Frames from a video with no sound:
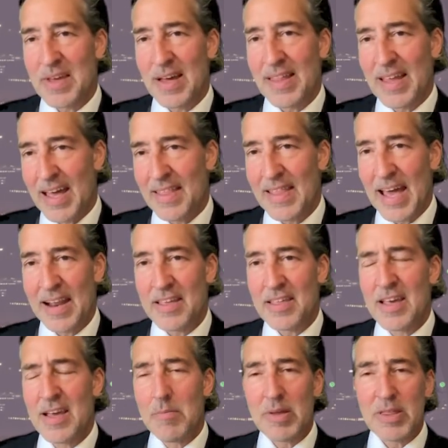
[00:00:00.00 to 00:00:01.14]
And that is,
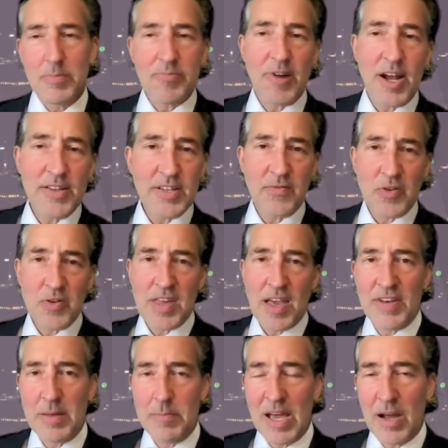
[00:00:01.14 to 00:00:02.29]
but the project for
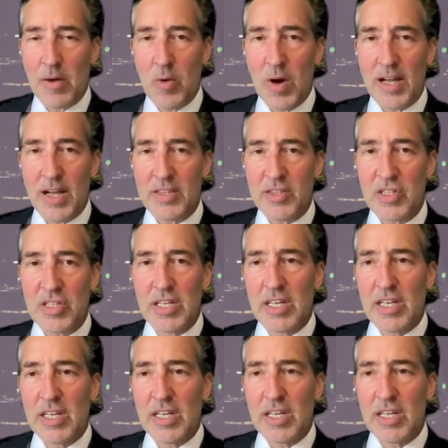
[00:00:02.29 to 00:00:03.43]
70 megawatts
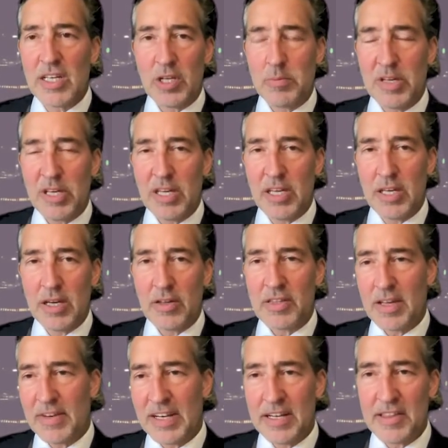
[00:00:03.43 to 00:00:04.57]
is going to be
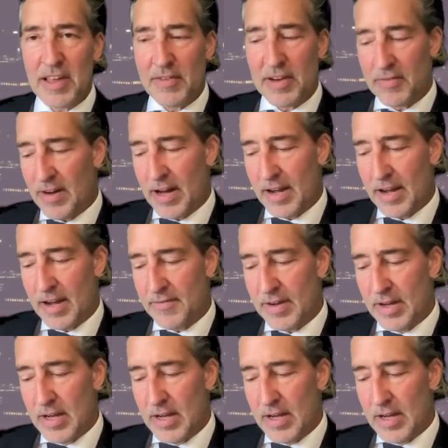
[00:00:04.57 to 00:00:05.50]
70 to 75,